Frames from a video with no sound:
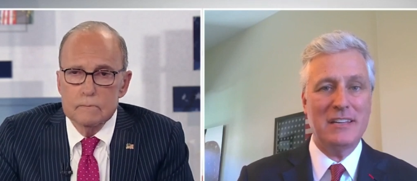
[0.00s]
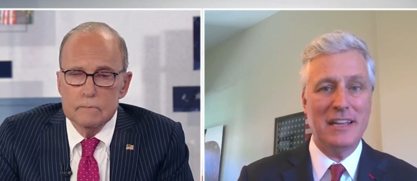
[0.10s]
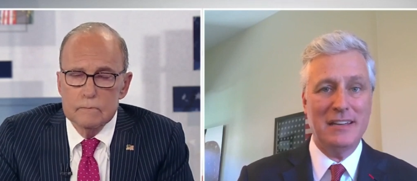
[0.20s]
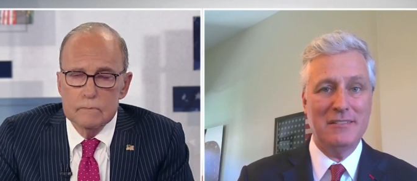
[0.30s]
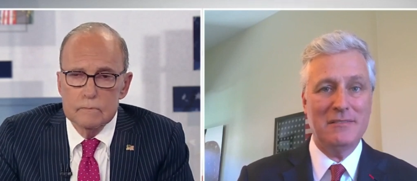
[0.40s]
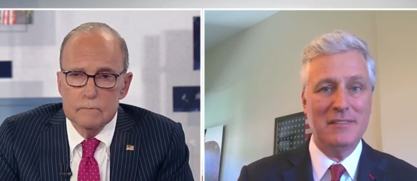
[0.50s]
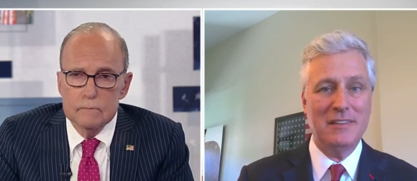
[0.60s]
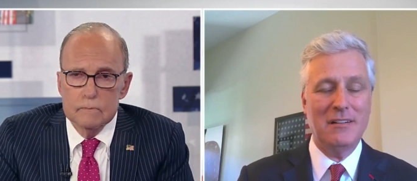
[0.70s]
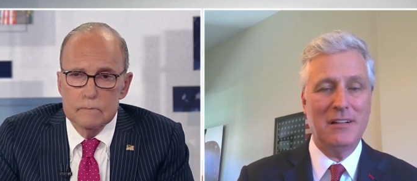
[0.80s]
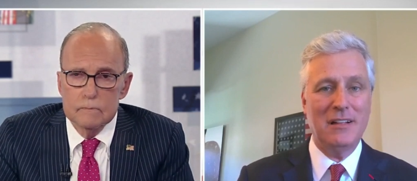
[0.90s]
Speaker 1: And
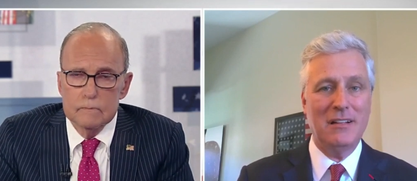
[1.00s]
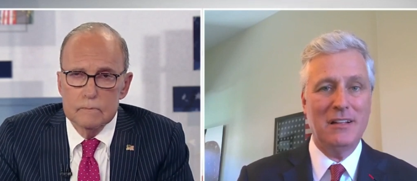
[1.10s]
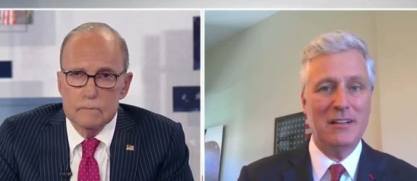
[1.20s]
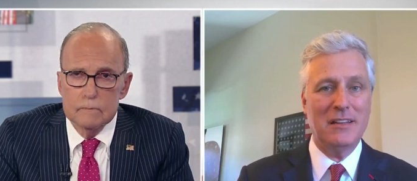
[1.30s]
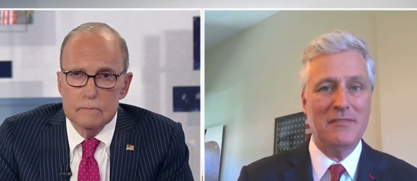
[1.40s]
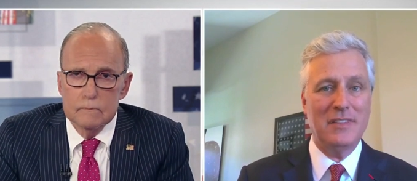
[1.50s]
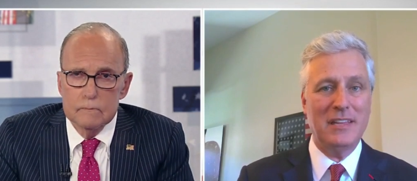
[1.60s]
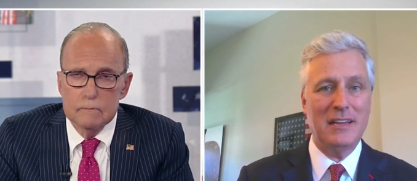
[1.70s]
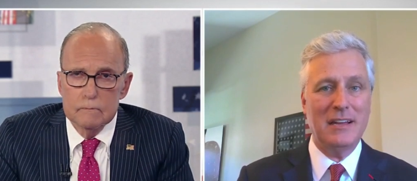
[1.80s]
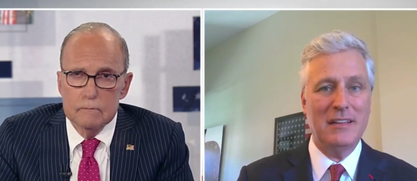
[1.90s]
you know, I'll give
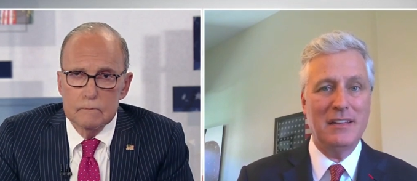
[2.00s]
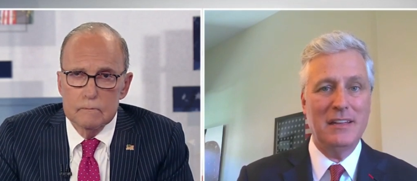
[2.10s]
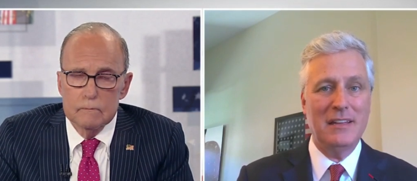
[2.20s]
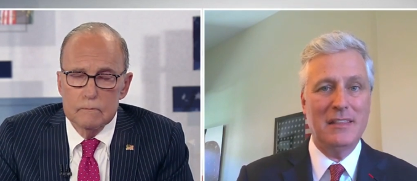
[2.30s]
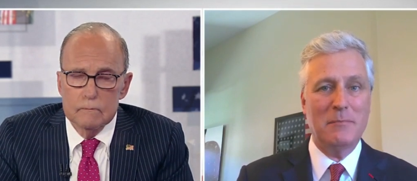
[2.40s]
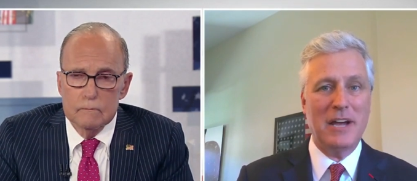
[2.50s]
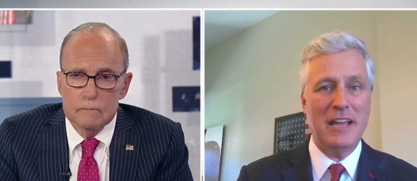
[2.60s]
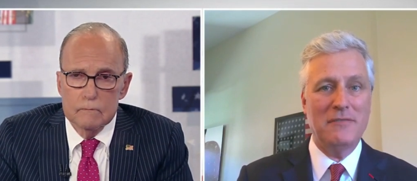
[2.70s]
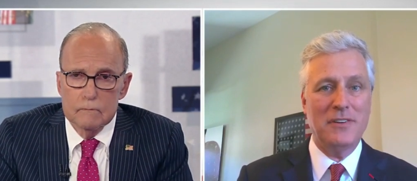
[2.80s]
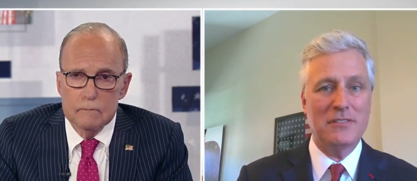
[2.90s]
the
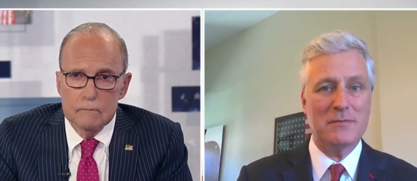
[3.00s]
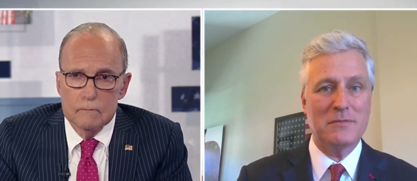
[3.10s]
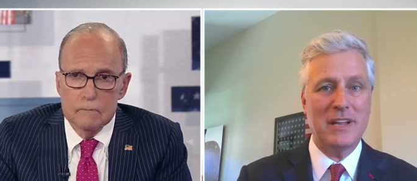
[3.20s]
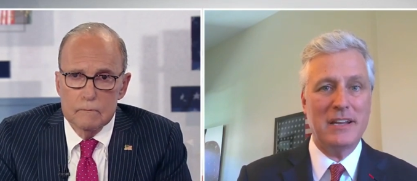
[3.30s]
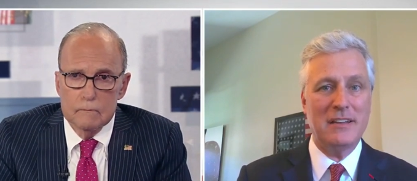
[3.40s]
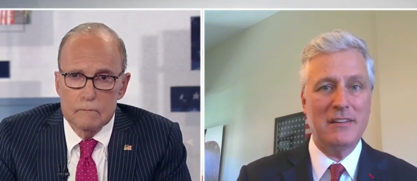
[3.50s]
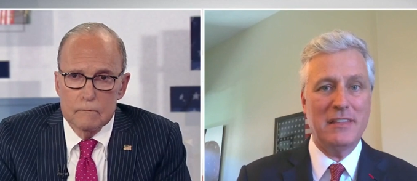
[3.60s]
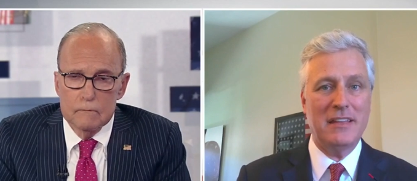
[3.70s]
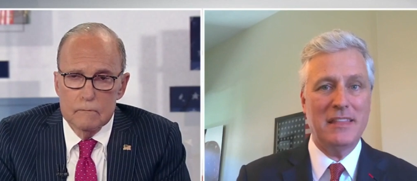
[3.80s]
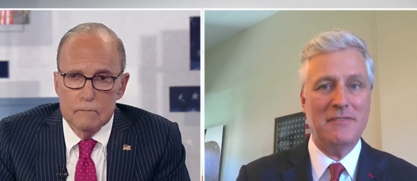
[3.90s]
Biden folks some credit here.
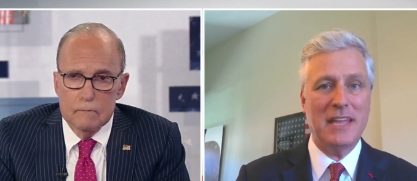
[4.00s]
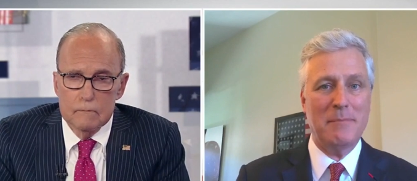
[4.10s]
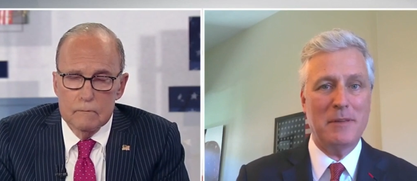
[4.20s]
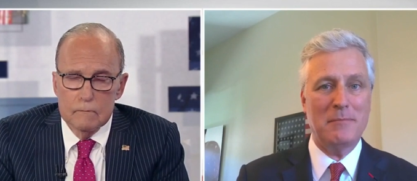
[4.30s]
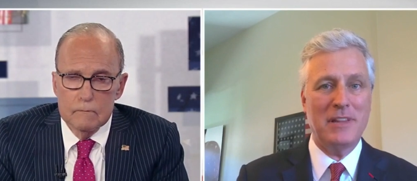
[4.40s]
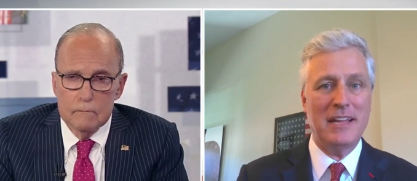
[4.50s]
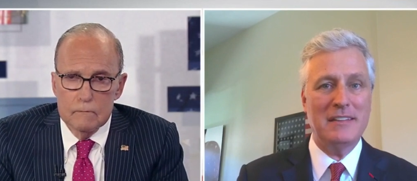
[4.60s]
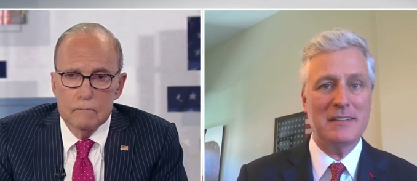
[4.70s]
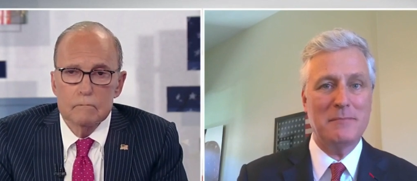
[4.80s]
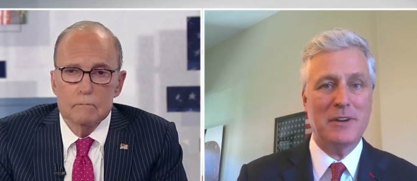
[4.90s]
They've kept it in
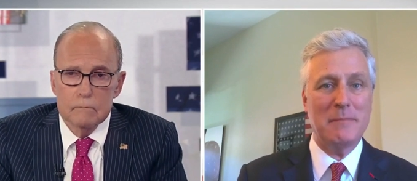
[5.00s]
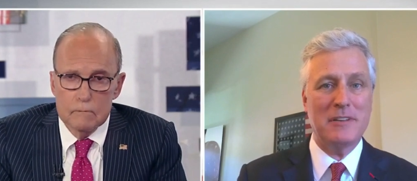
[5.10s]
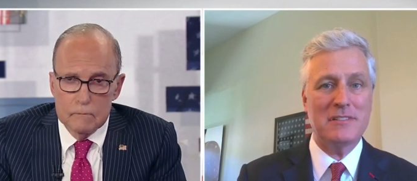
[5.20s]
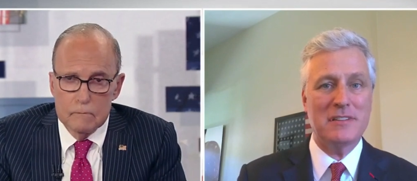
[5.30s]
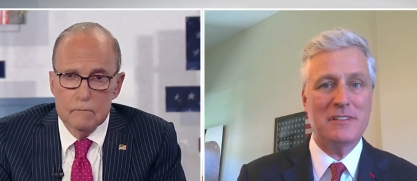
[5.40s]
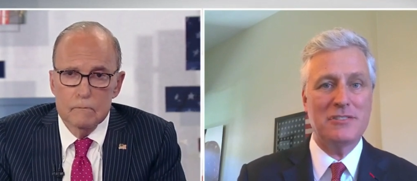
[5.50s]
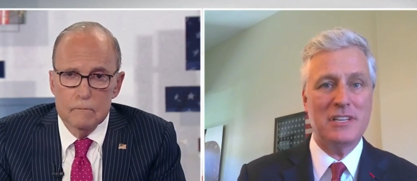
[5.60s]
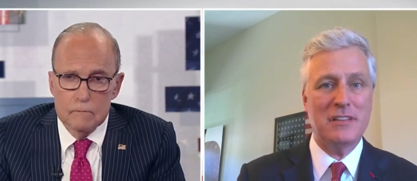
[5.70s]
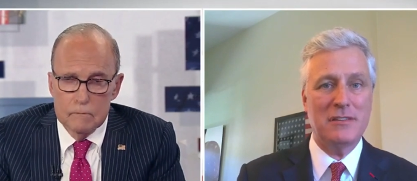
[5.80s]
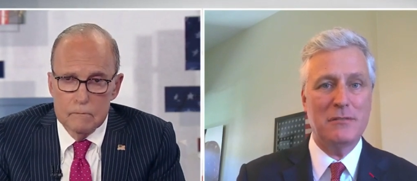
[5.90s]
place. And Prime Minister
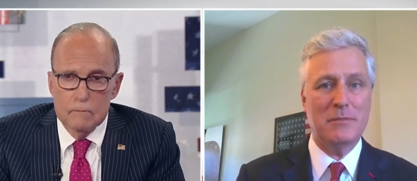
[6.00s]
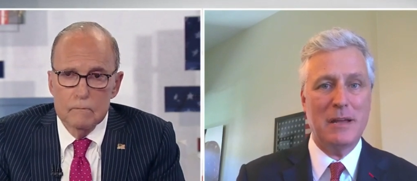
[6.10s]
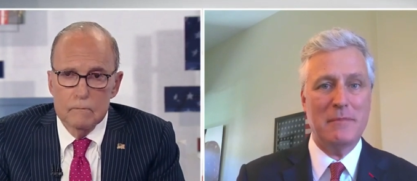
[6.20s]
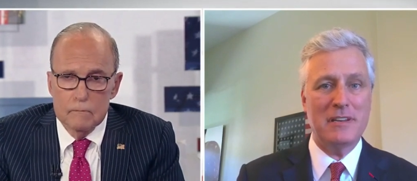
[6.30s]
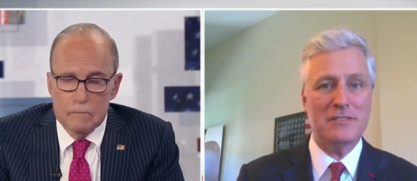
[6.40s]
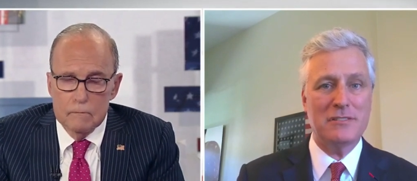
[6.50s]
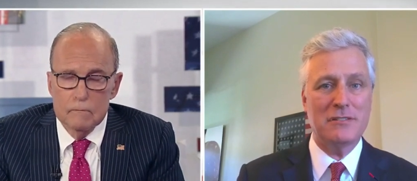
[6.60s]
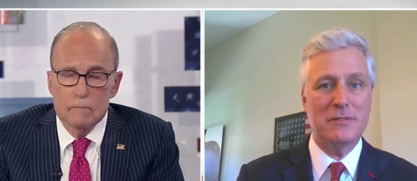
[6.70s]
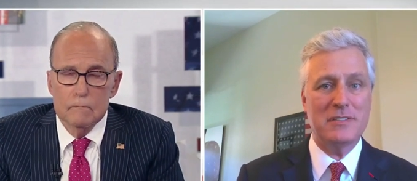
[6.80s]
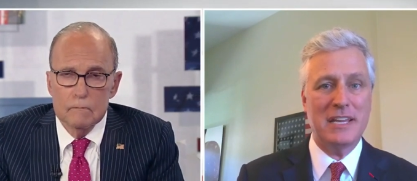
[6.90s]
Kishida, the new Prime Minister,
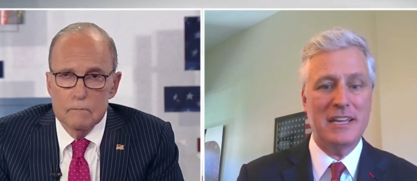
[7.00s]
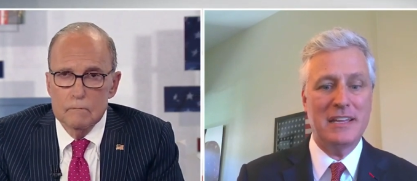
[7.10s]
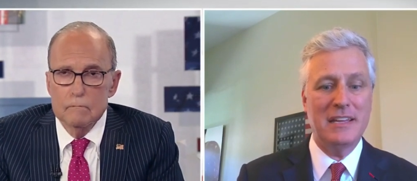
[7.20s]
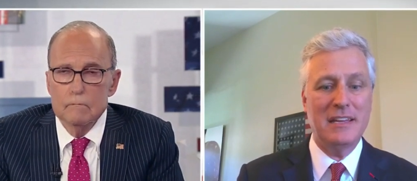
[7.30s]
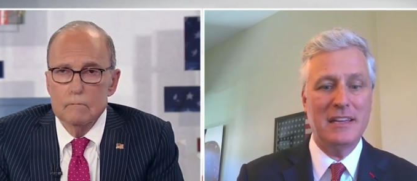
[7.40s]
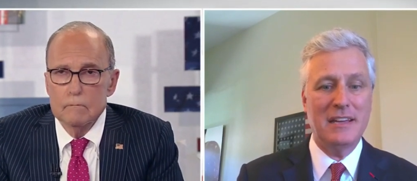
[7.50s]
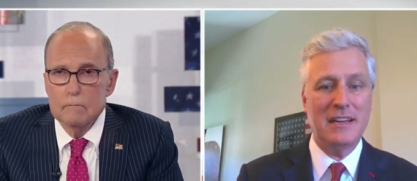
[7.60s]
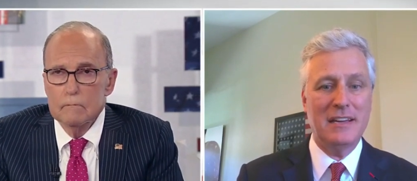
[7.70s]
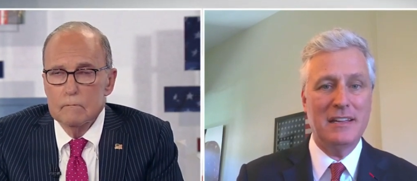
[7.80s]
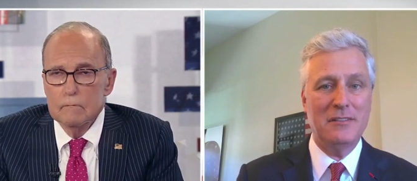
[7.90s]
who was
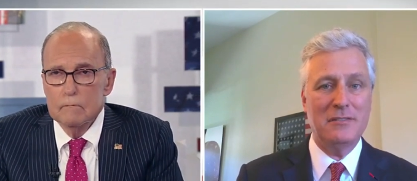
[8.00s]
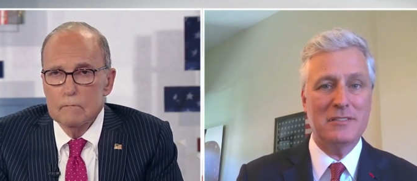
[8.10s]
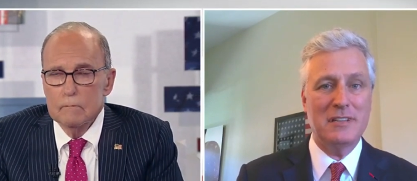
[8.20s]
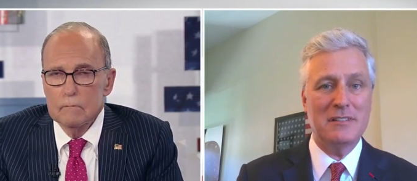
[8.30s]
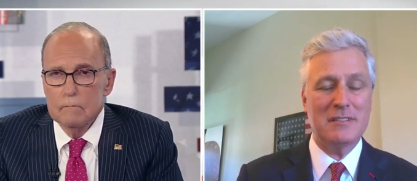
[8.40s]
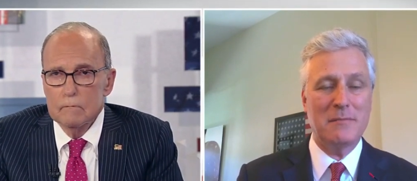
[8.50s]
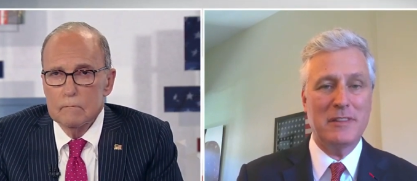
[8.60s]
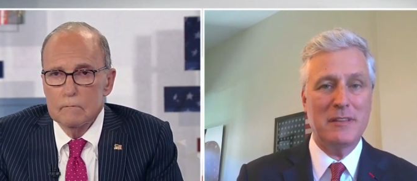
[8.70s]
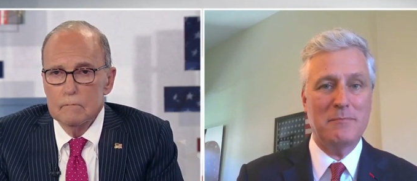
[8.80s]
who is someone that